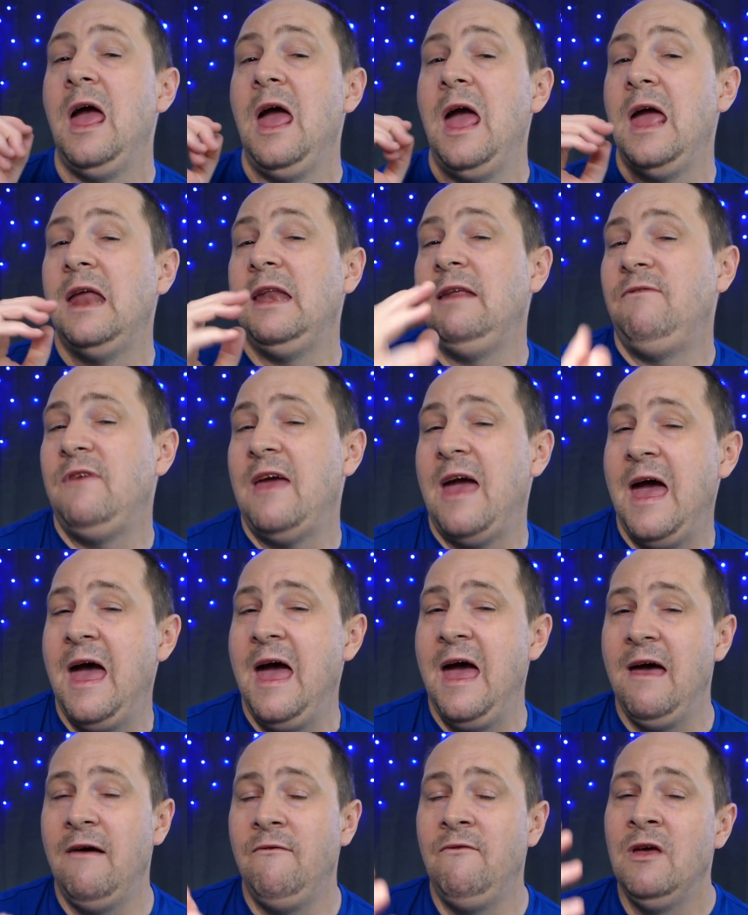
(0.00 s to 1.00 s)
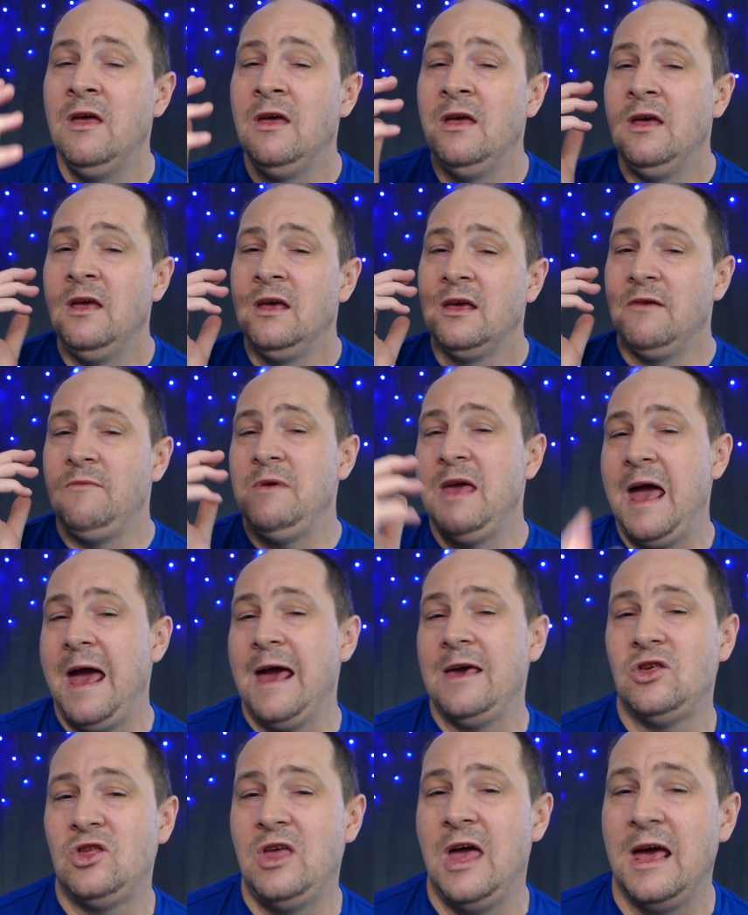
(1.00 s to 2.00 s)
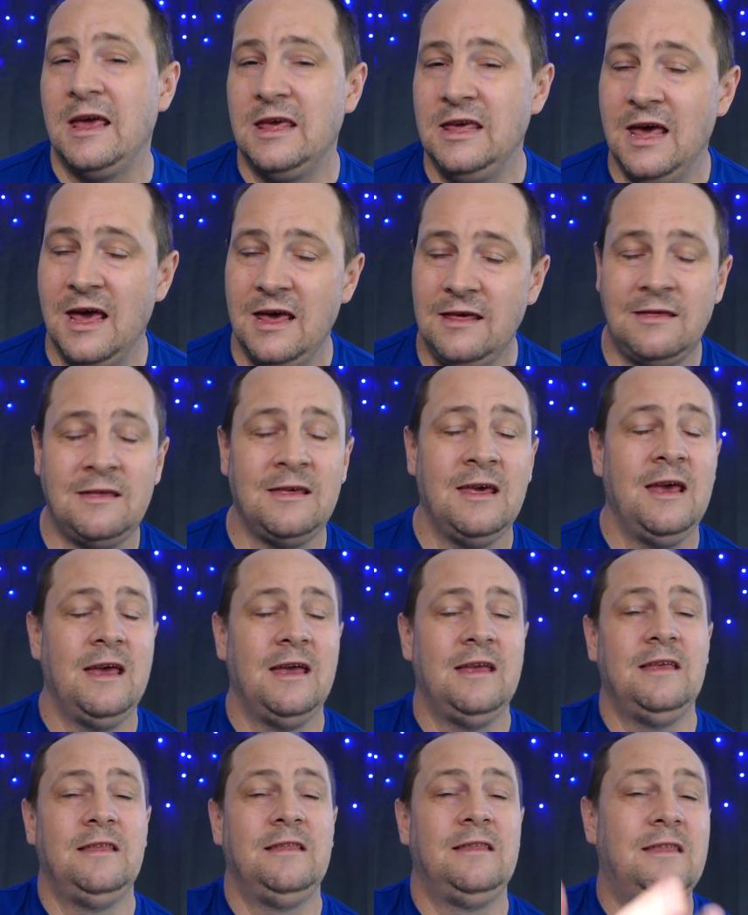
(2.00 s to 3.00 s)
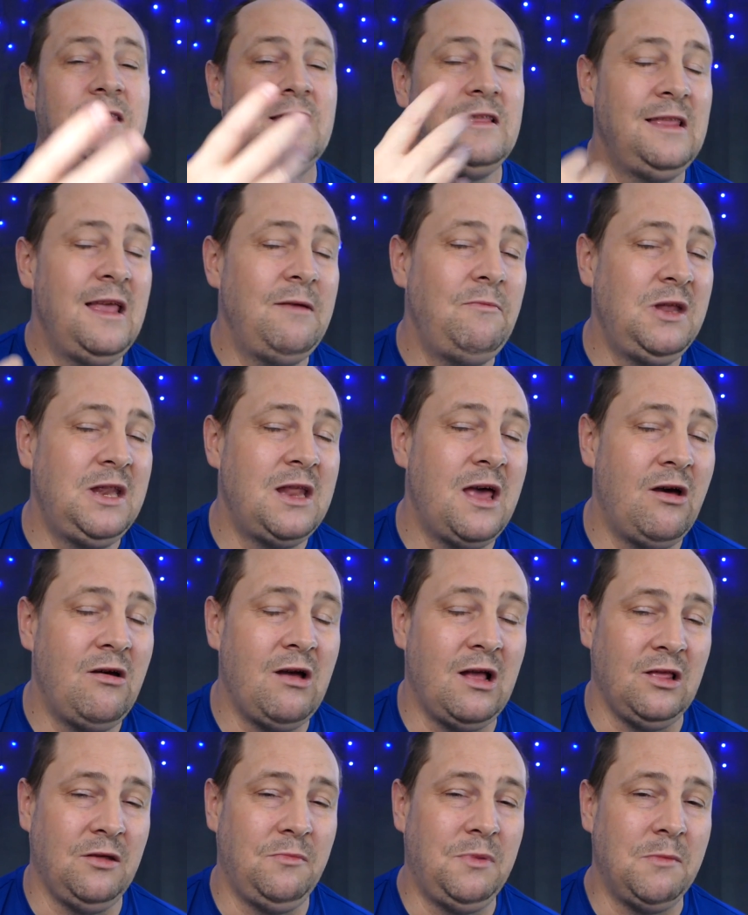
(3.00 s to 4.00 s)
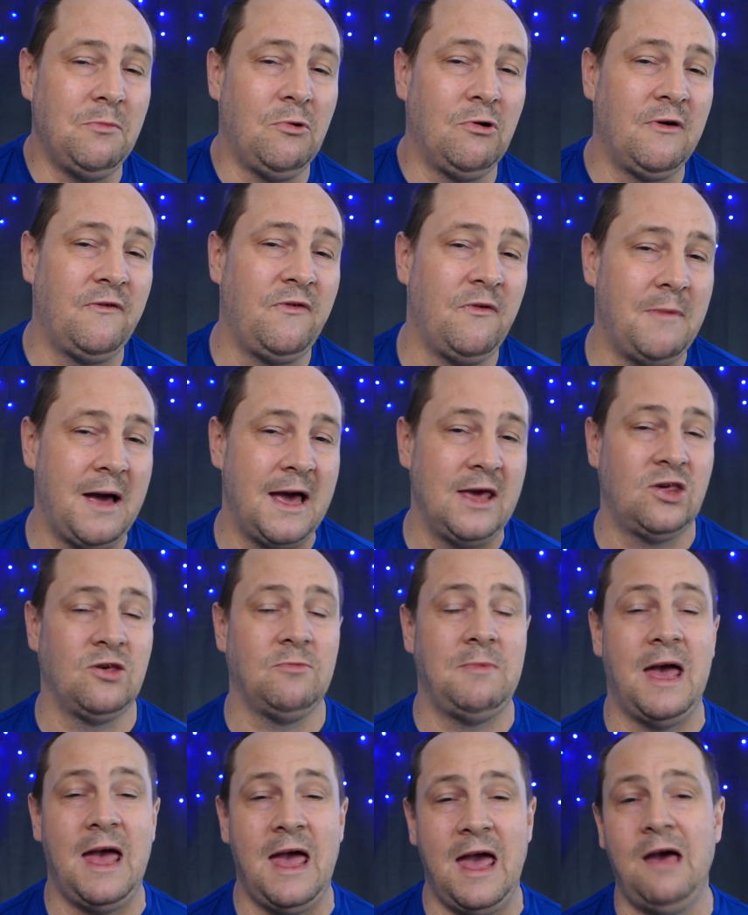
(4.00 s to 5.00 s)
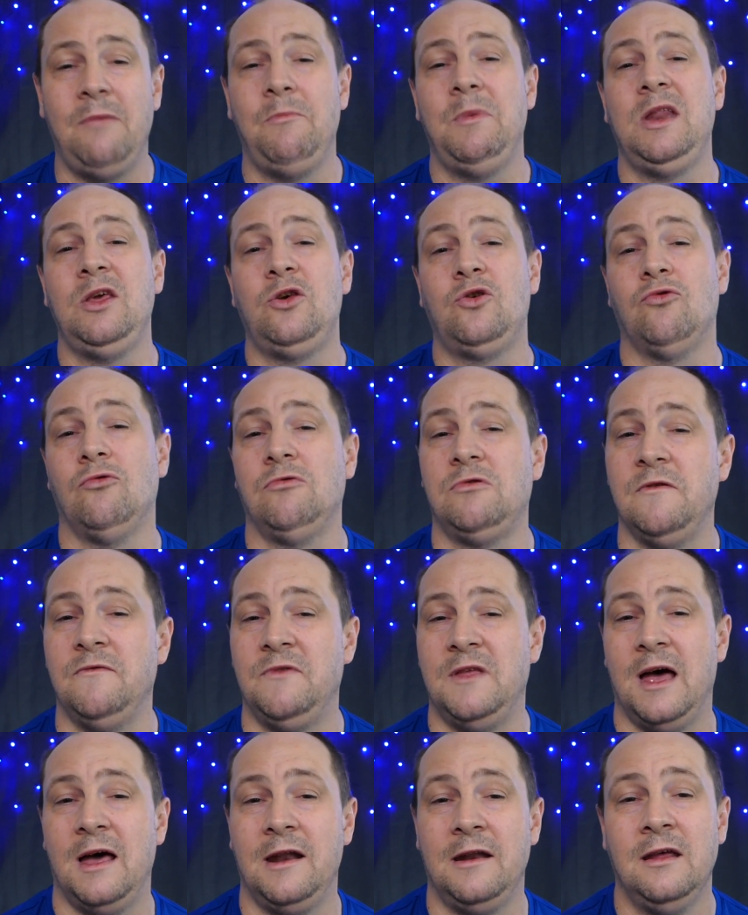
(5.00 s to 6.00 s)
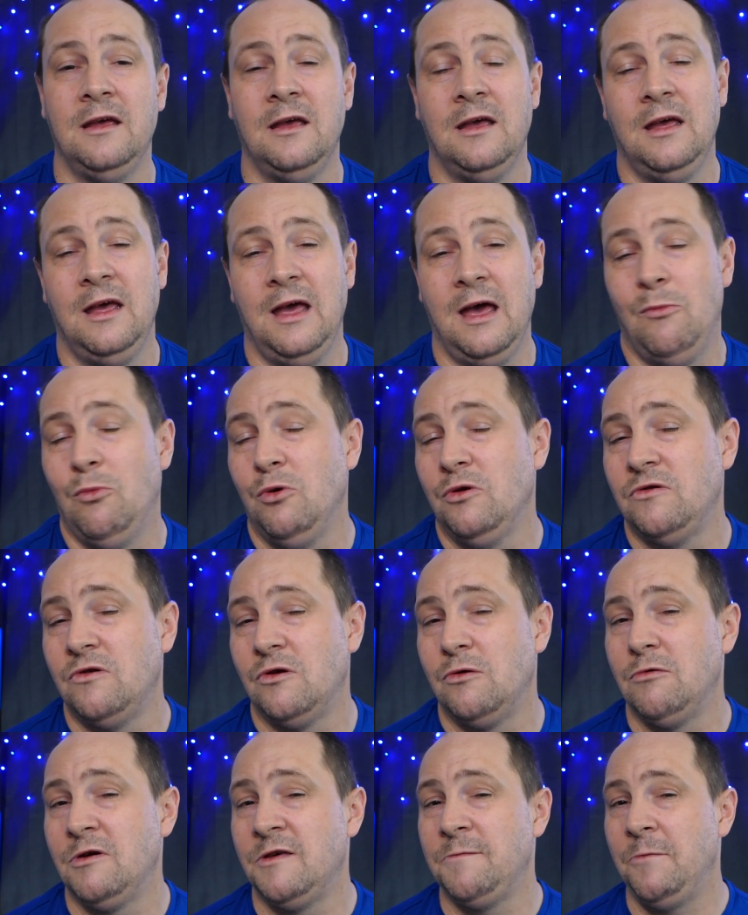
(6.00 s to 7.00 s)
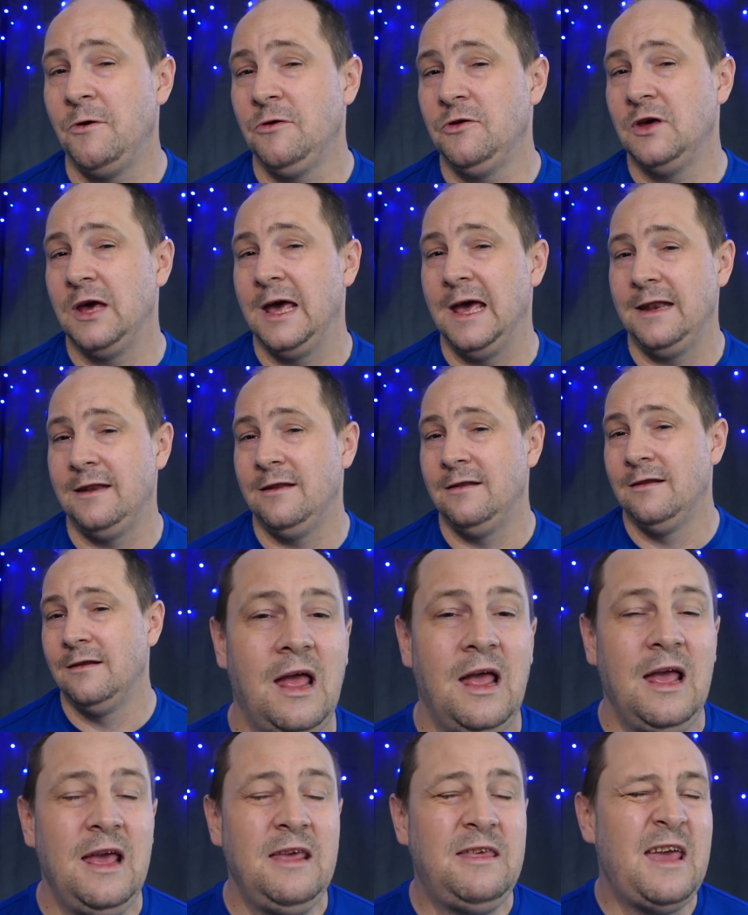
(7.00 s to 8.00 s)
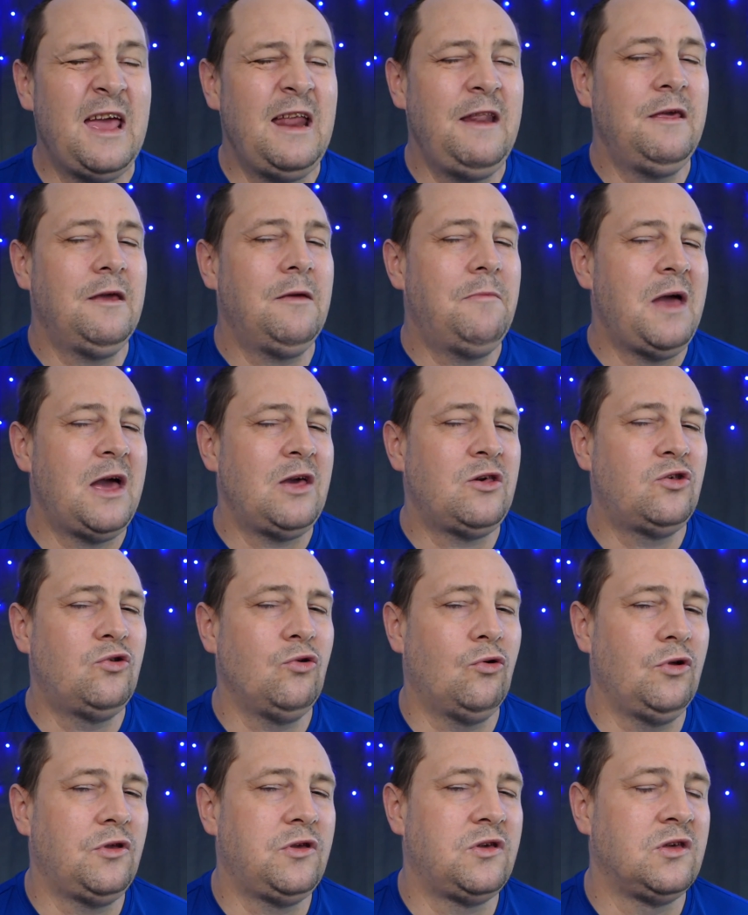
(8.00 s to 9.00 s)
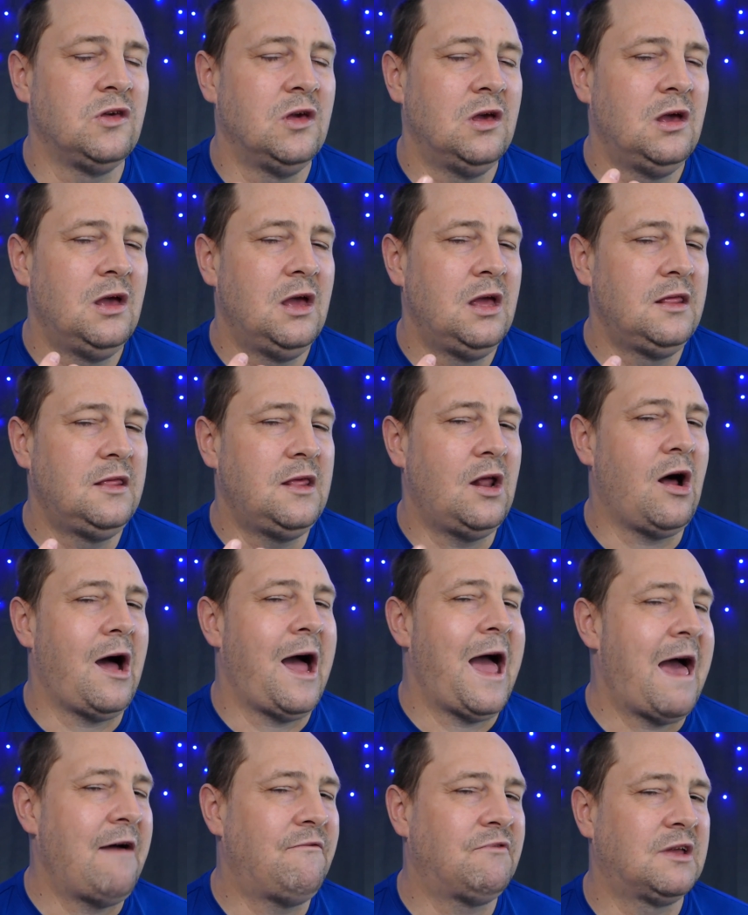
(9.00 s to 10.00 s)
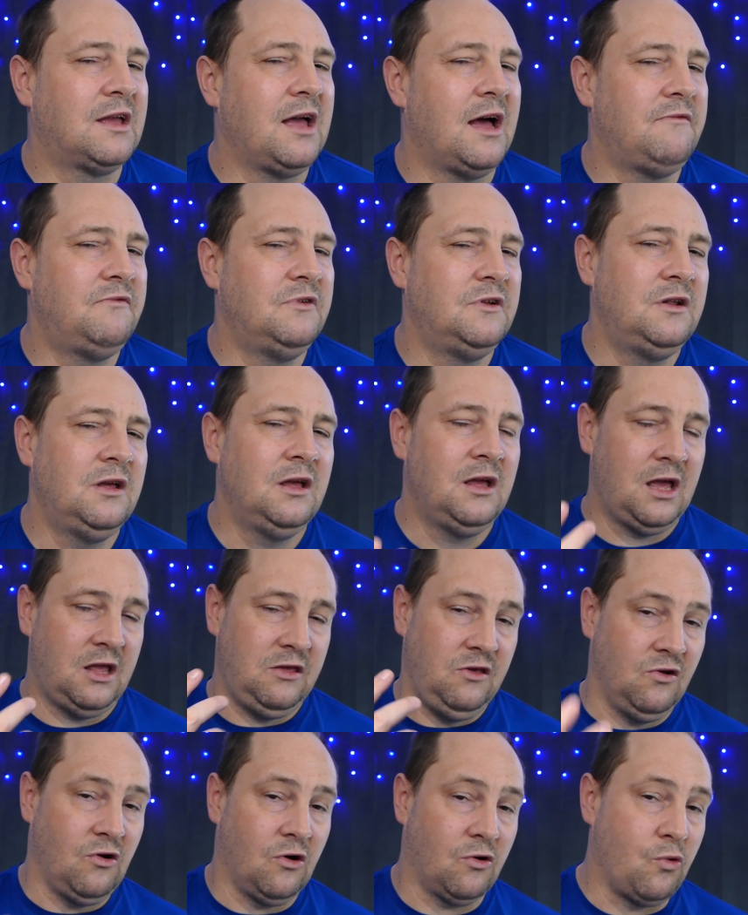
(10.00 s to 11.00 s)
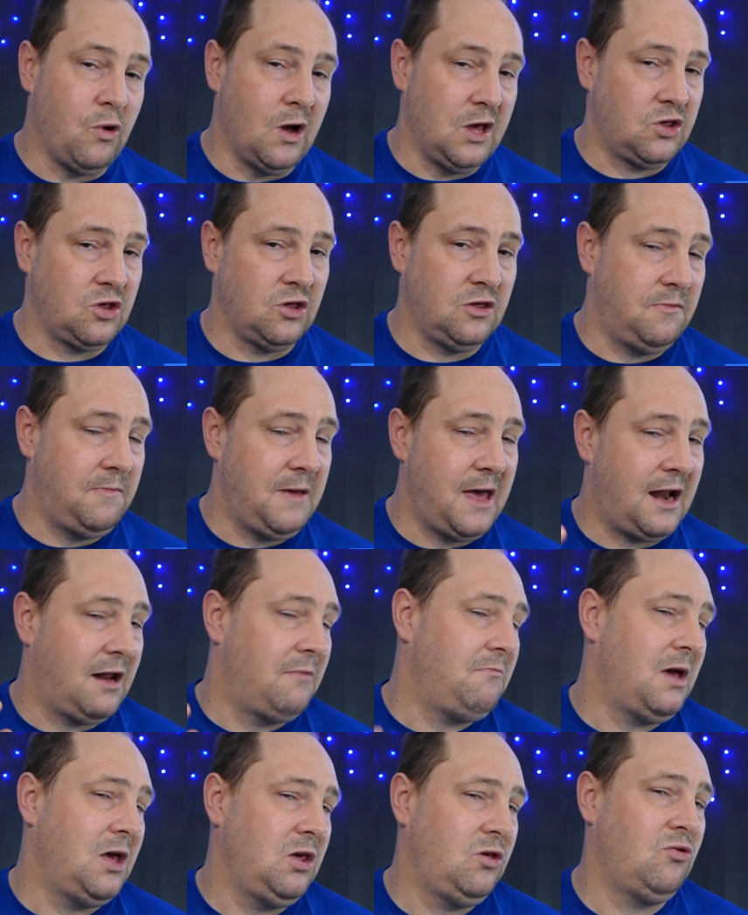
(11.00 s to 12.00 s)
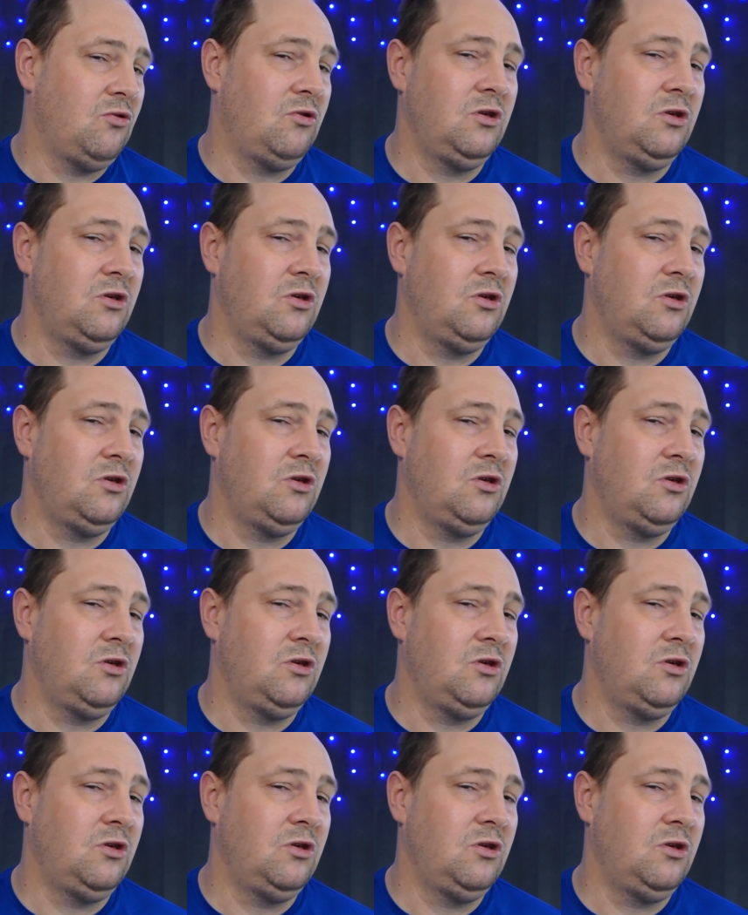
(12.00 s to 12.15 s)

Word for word: And if you have, give me a hashtag yes and let me know a little bit more information about how many shorts you've done and what sort of response you're getting. Is there anything about shorts that I haven't covered and you got questions about it, make sure